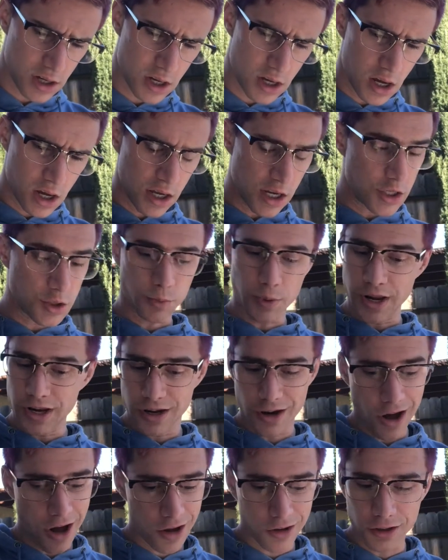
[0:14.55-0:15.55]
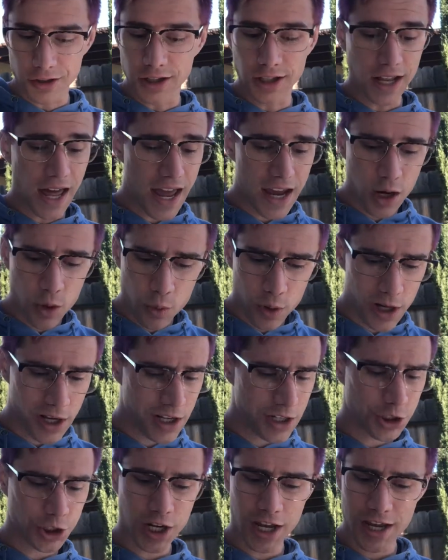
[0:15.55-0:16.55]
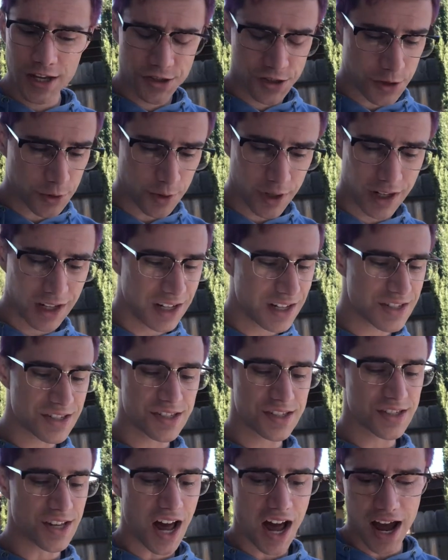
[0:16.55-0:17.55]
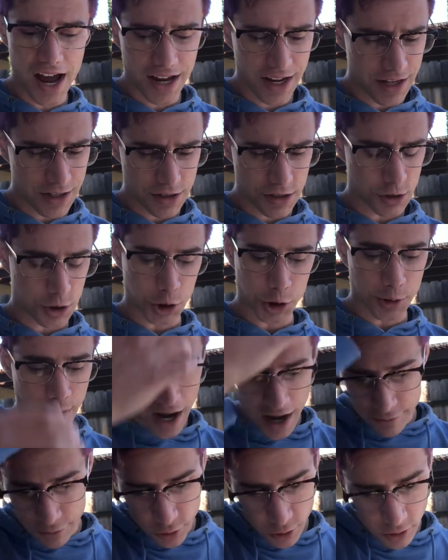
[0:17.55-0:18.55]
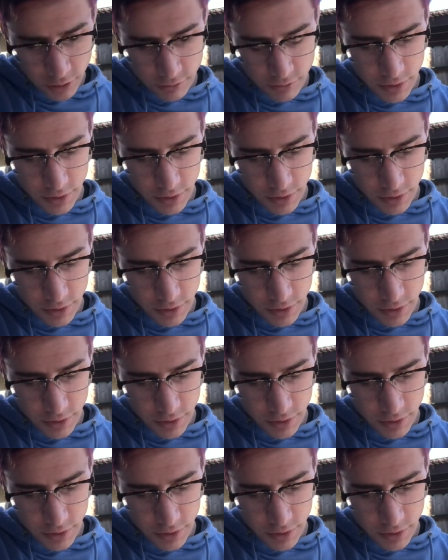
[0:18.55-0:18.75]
He's written on language, history, science, travel,